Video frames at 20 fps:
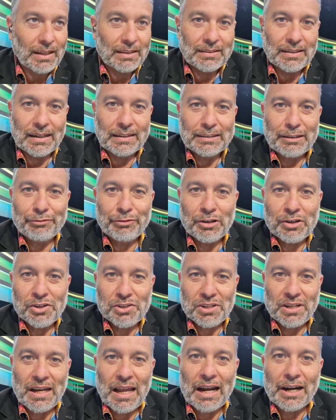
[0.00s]
there are different
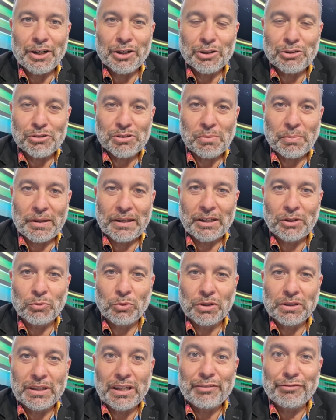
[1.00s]
scenarios depending
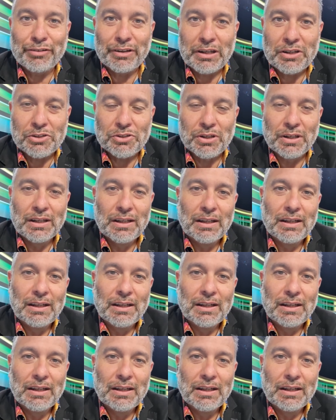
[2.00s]
where they finish.